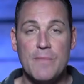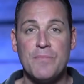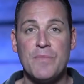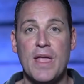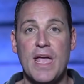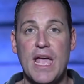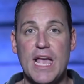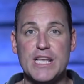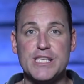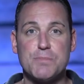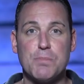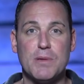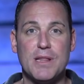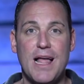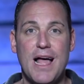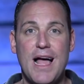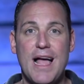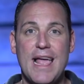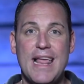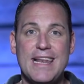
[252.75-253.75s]

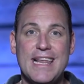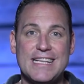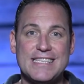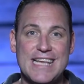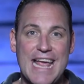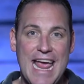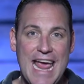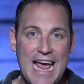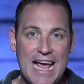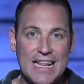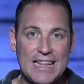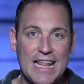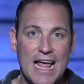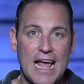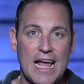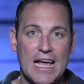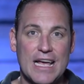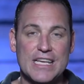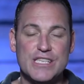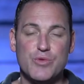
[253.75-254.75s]
Hezbollah and its
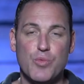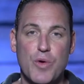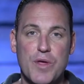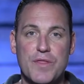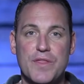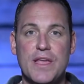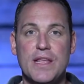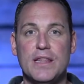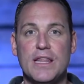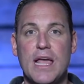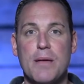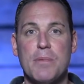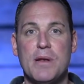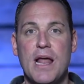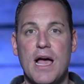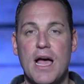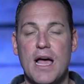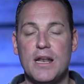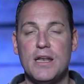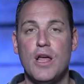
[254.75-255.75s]
allies within
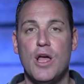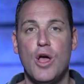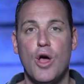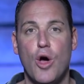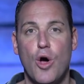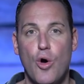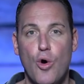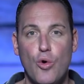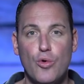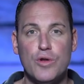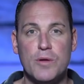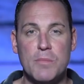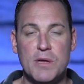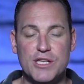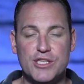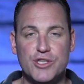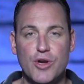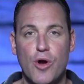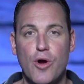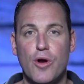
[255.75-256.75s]
Lebanon hold a
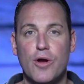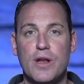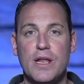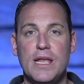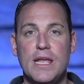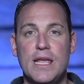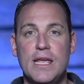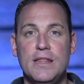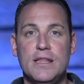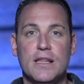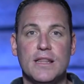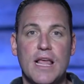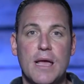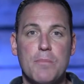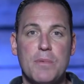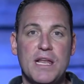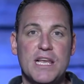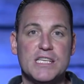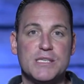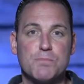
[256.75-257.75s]
majority in the
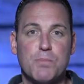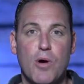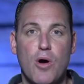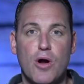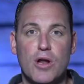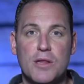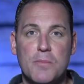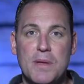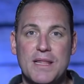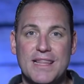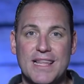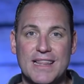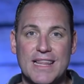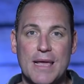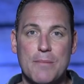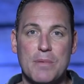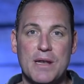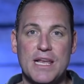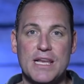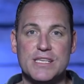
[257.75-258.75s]
Lebanese parliament, the
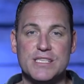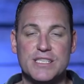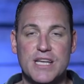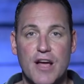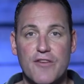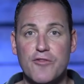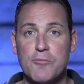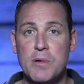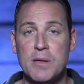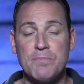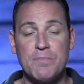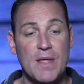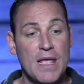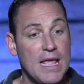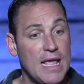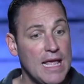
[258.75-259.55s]
Lebanese government,